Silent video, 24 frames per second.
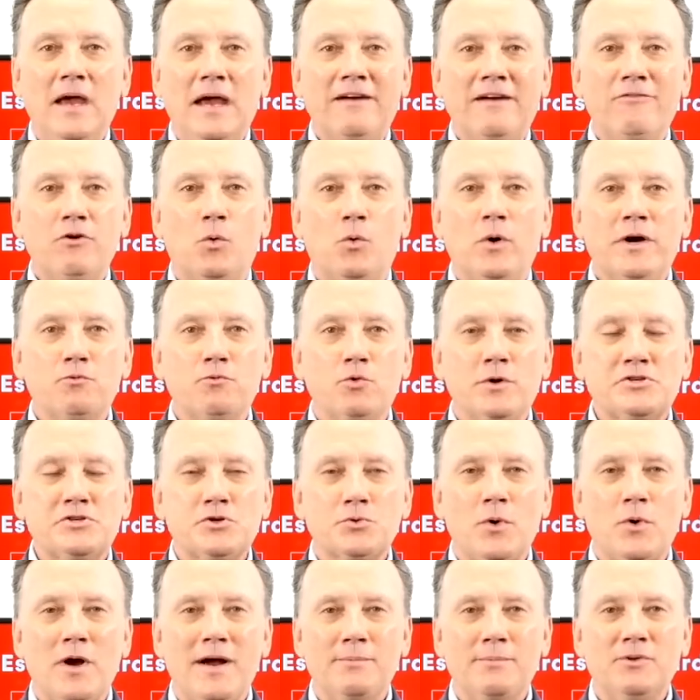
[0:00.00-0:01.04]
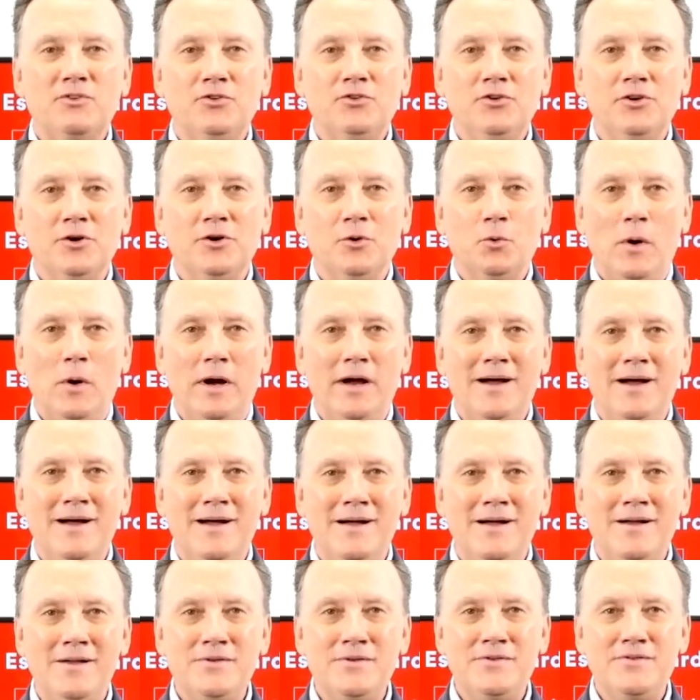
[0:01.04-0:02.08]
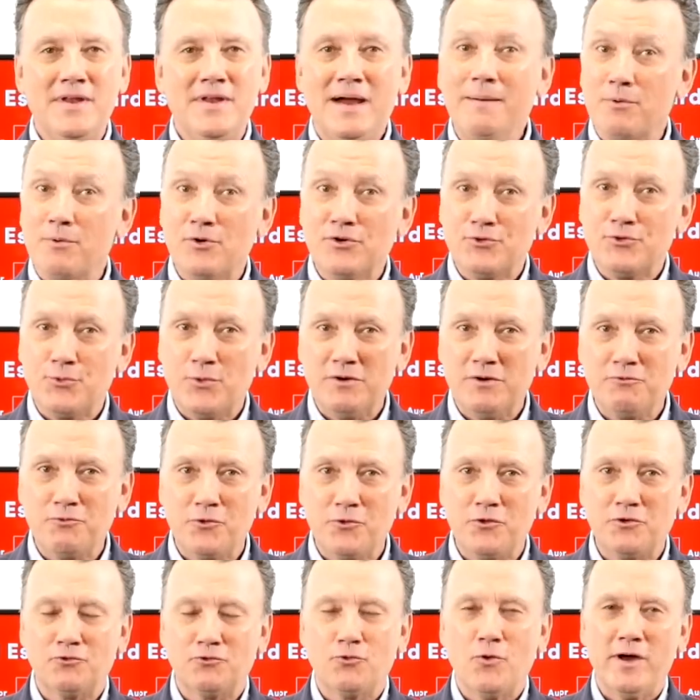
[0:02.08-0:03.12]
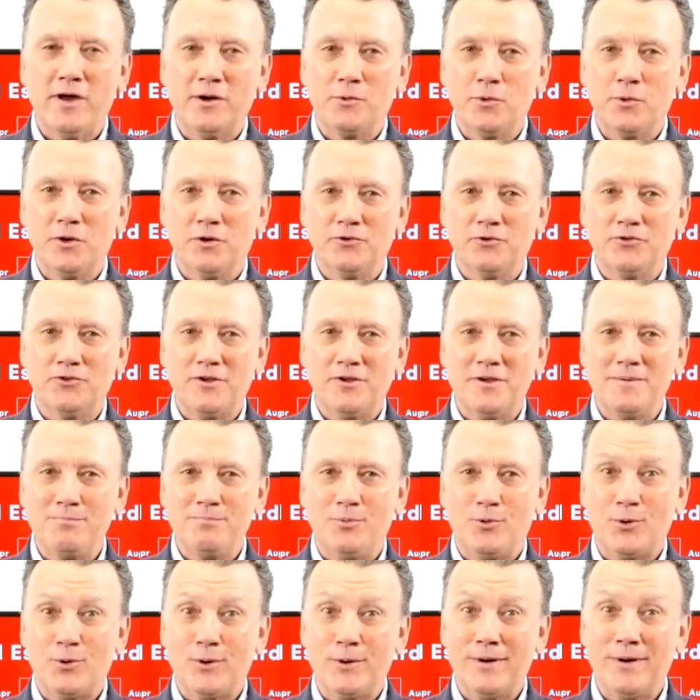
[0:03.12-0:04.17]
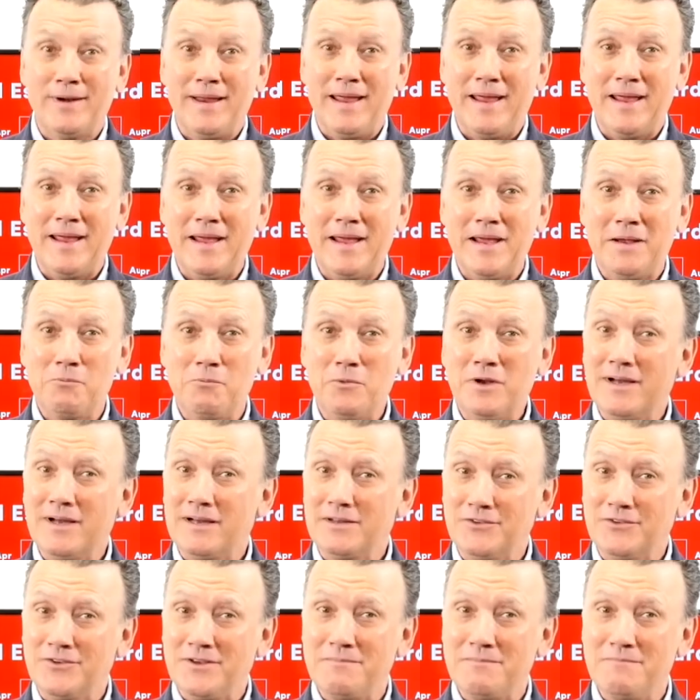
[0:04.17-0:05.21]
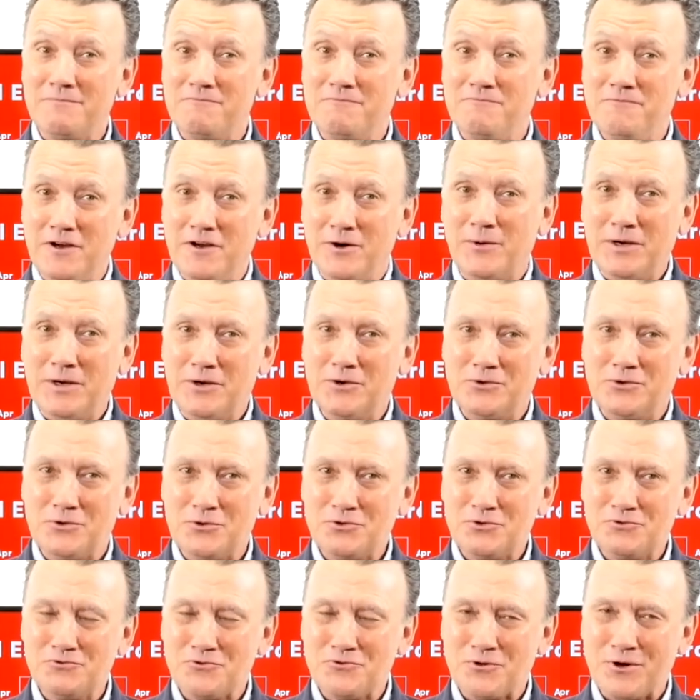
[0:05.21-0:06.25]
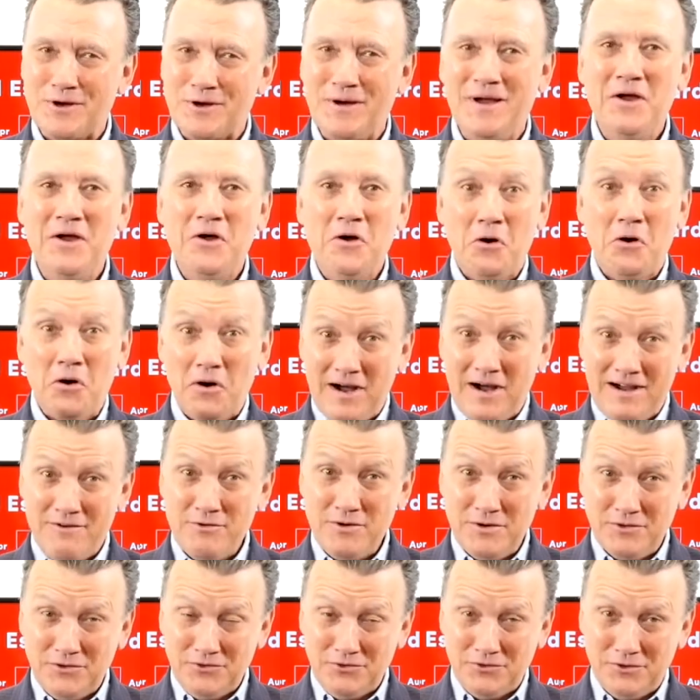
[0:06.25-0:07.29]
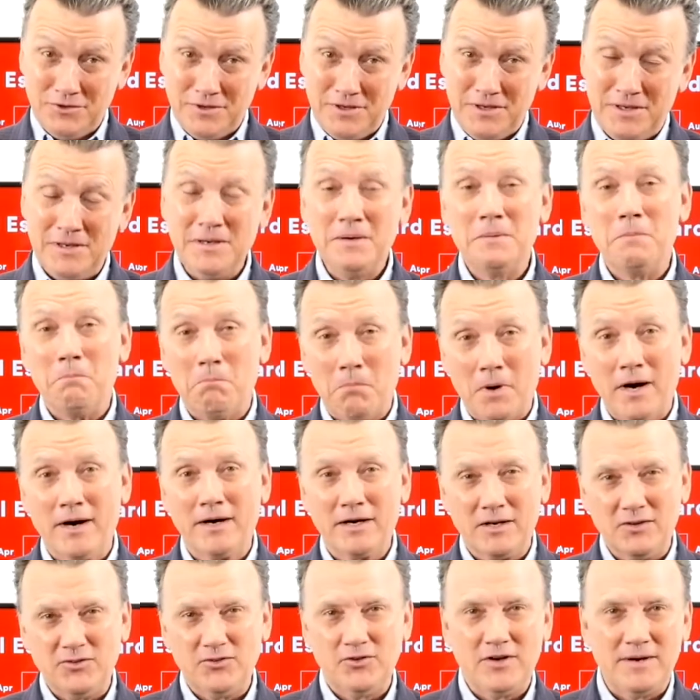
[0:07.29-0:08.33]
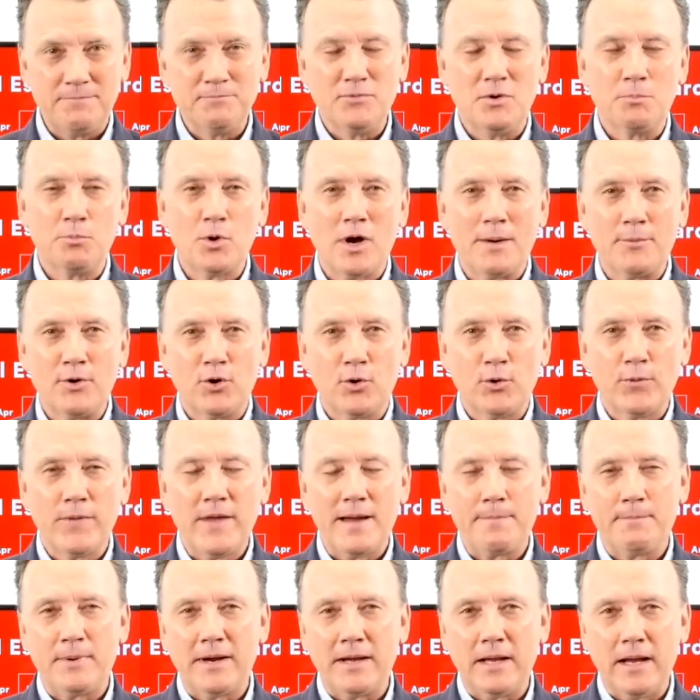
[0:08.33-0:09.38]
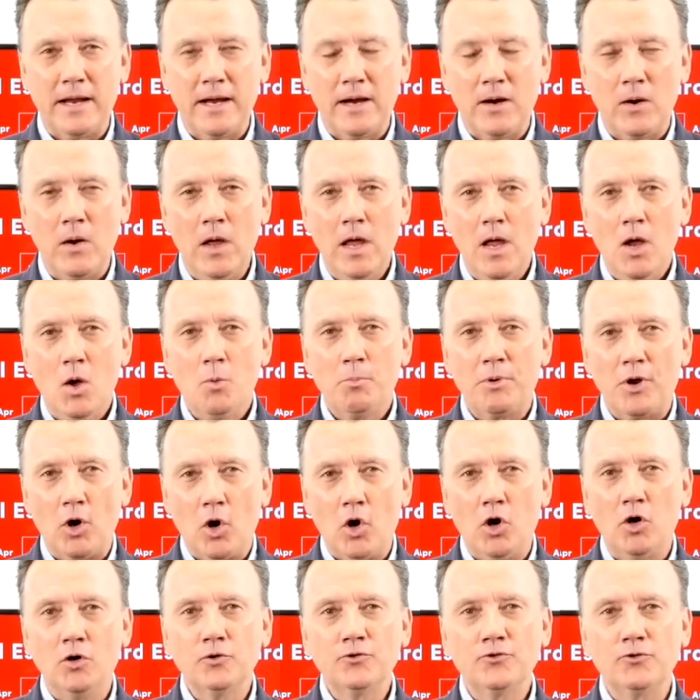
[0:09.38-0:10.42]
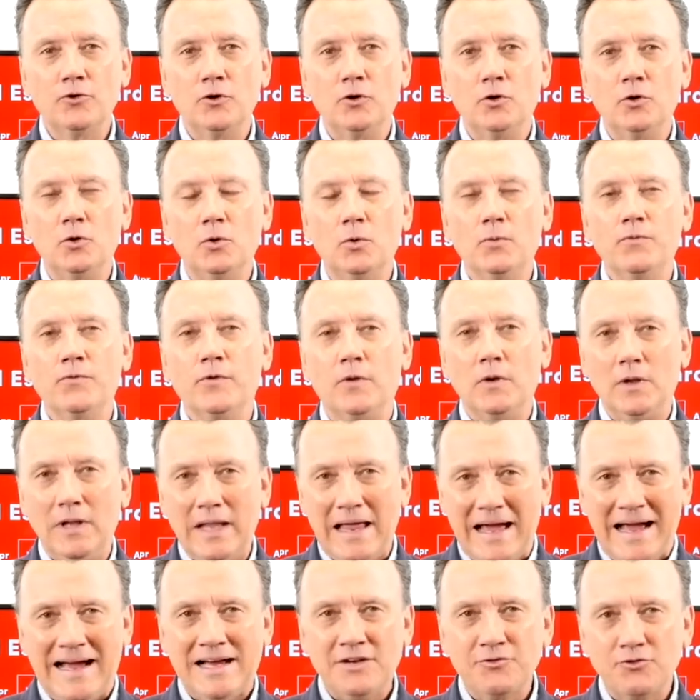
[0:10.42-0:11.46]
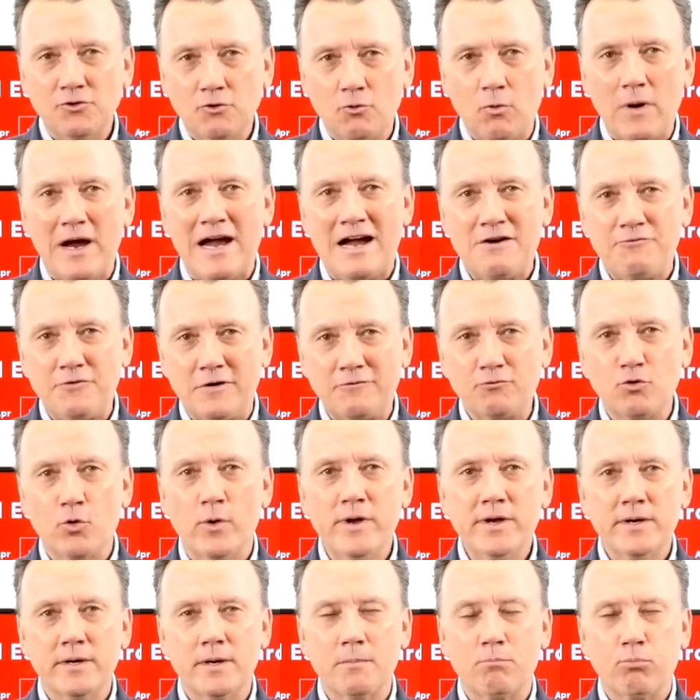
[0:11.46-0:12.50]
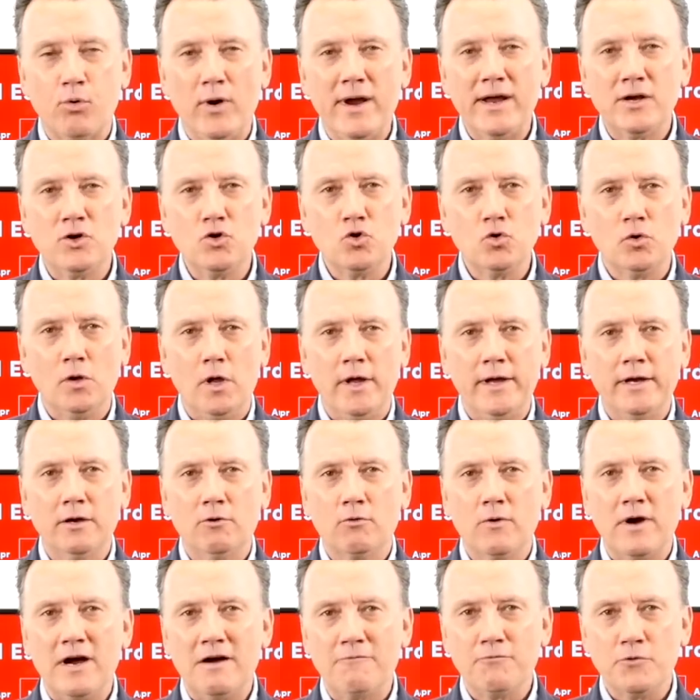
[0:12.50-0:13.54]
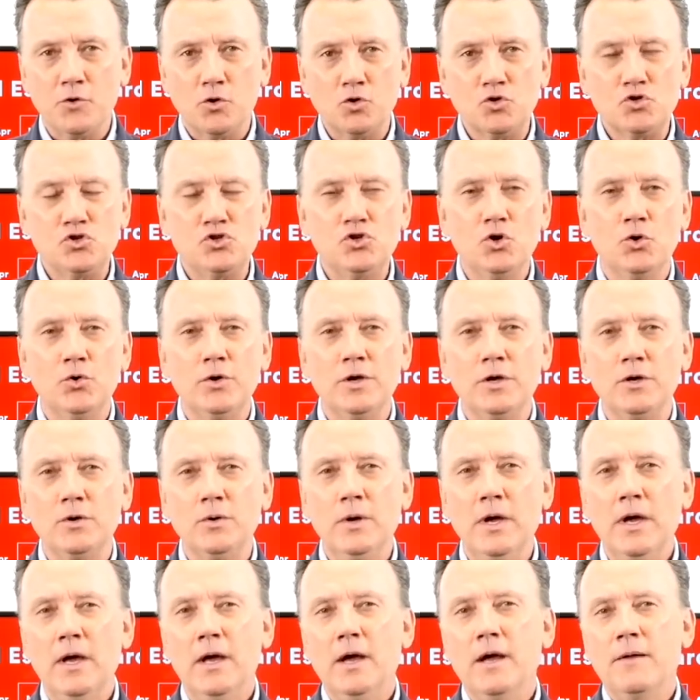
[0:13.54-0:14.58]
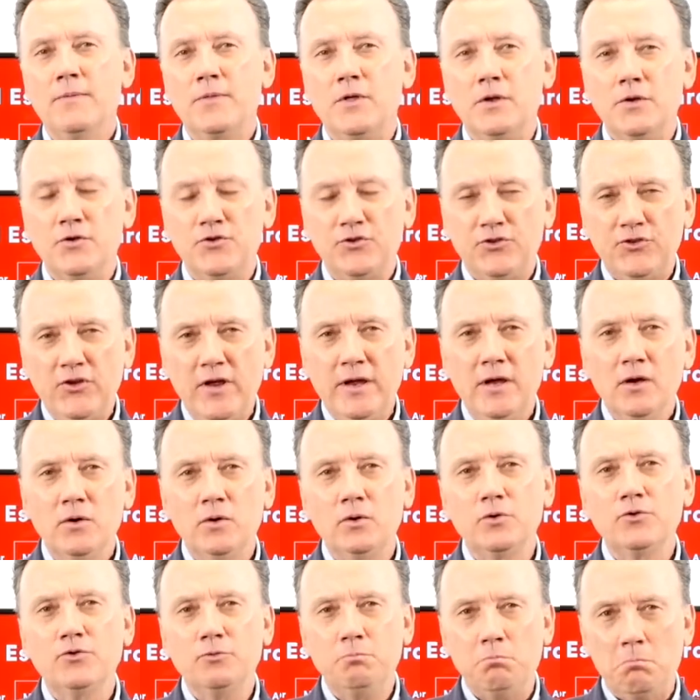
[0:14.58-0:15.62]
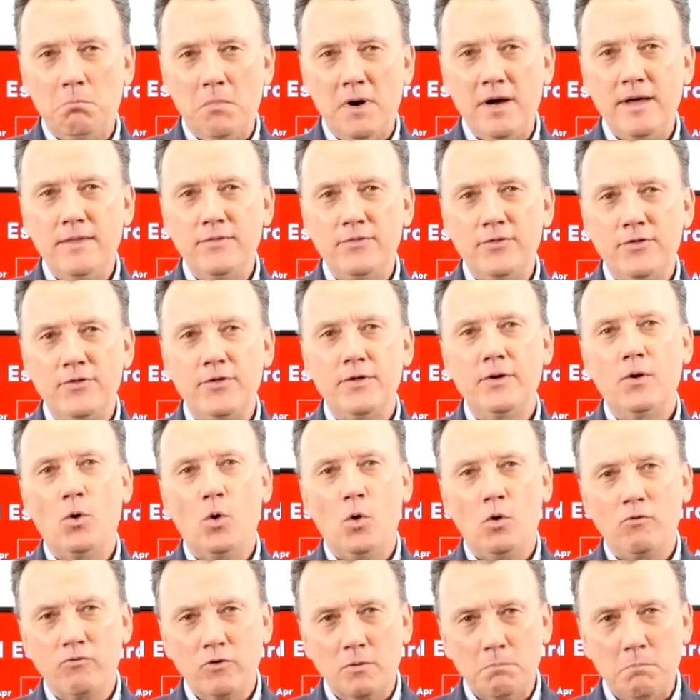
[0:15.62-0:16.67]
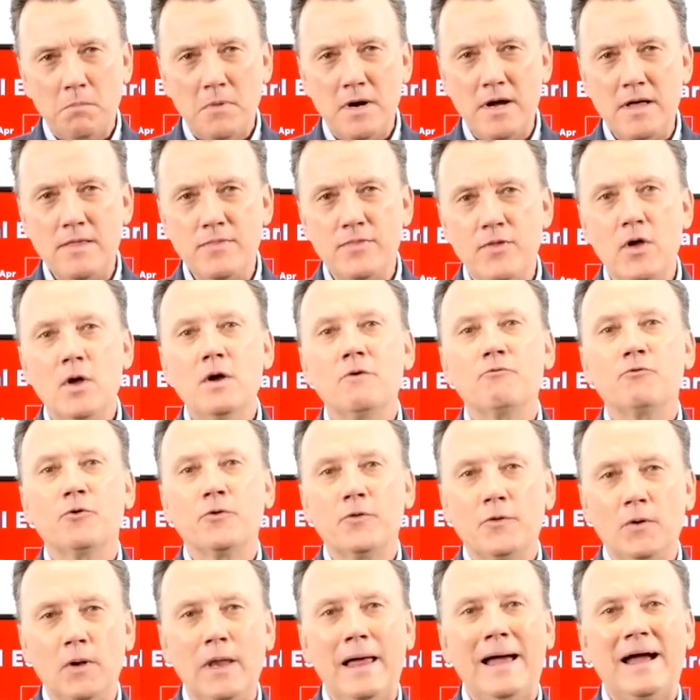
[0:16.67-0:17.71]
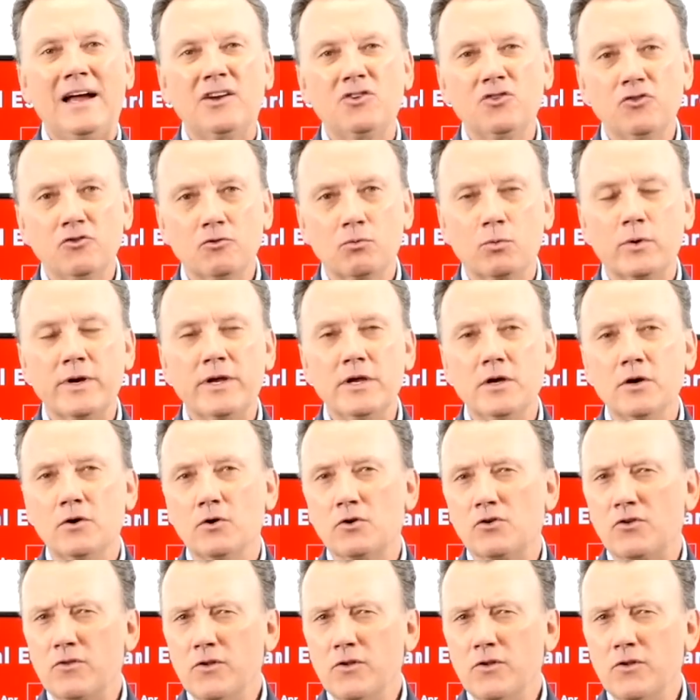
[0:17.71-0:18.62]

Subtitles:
Hey everyone, Richard Robbins here. Well, numbers are in for the Toronto Real Estate Board, and we got some very good news for you. Obviously, market's up. You probably heard that by now. But also, the last graph, I've created a brand new line graph that'll show you the sales month over month for the last 3 years.